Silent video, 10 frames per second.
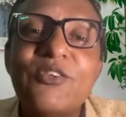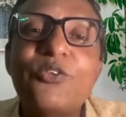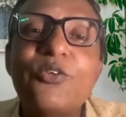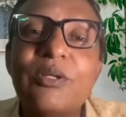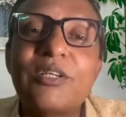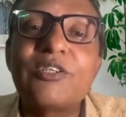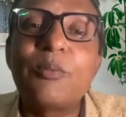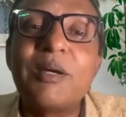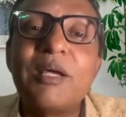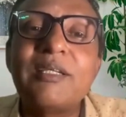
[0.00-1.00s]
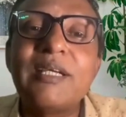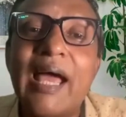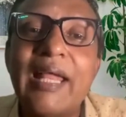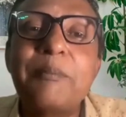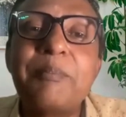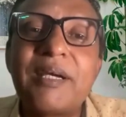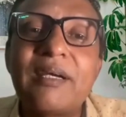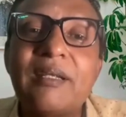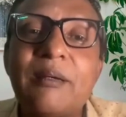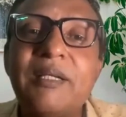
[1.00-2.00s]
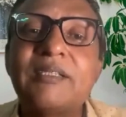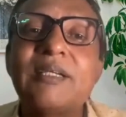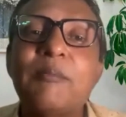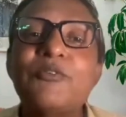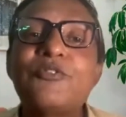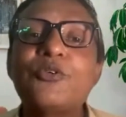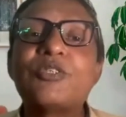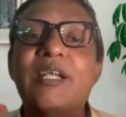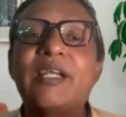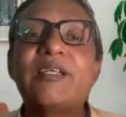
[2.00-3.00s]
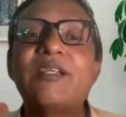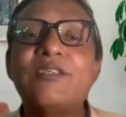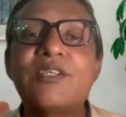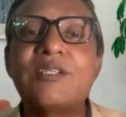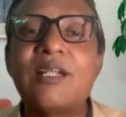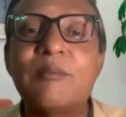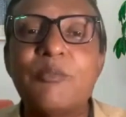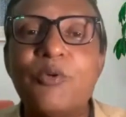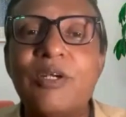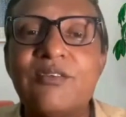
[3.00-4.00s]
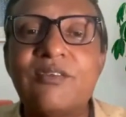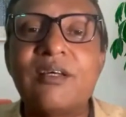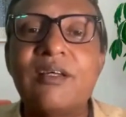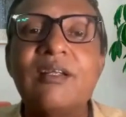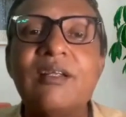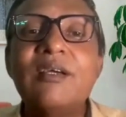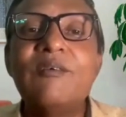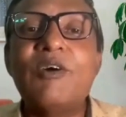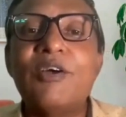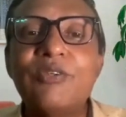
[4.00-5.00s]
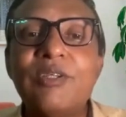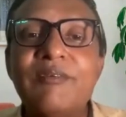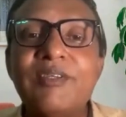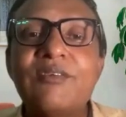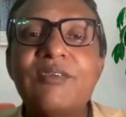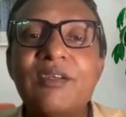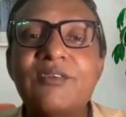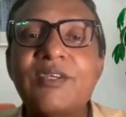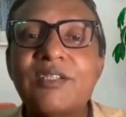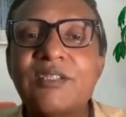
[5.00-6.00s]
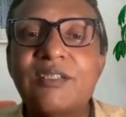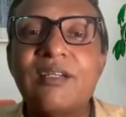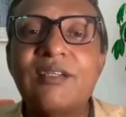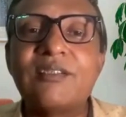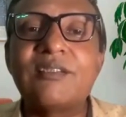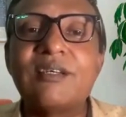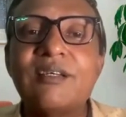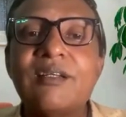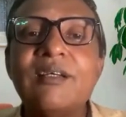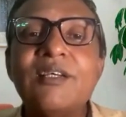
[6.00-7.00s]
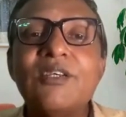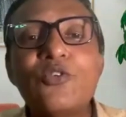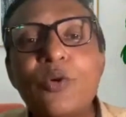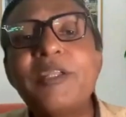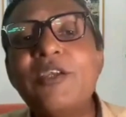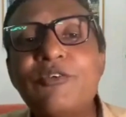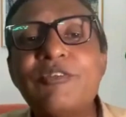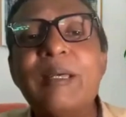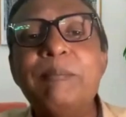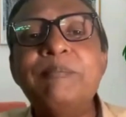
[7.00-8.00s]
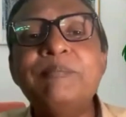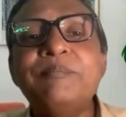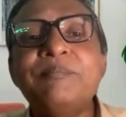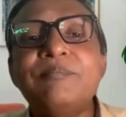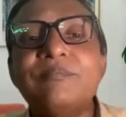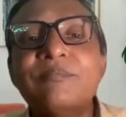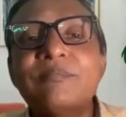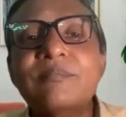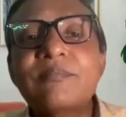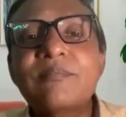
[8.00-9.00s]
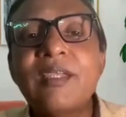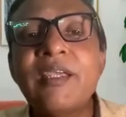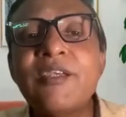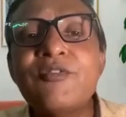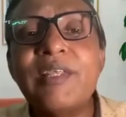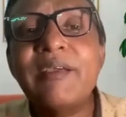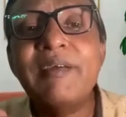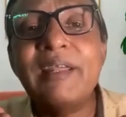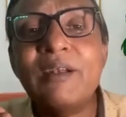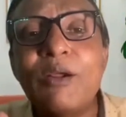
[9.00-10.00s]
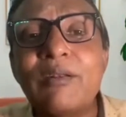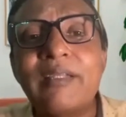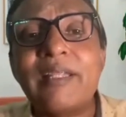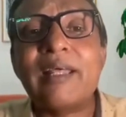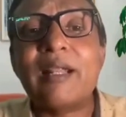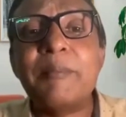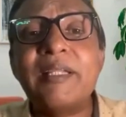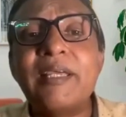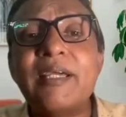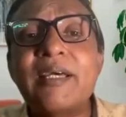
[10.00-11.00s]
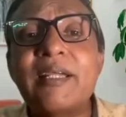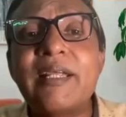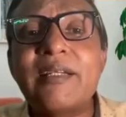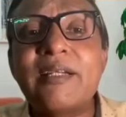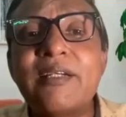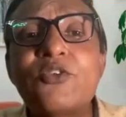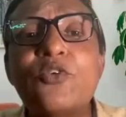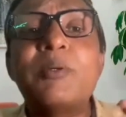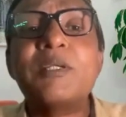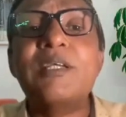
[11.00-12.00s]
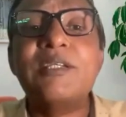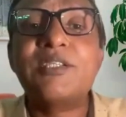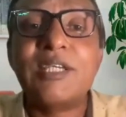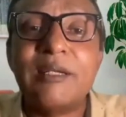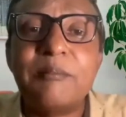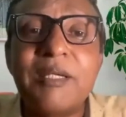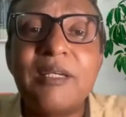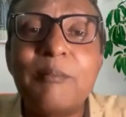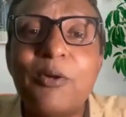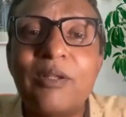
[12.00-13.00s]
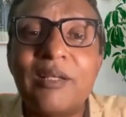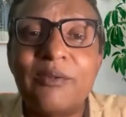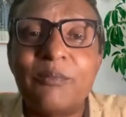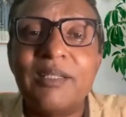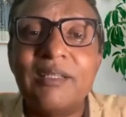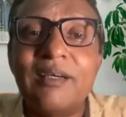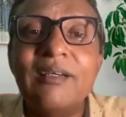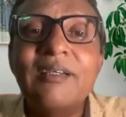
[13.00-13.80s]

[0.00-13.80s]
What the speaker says: So Krishna Kumarji handpicked them, and some of those great teachers like Murali sir, Vasudevan sir, Shashidharan sir, so many of them, if they were not there, they created so much enchantment about Ayurveda.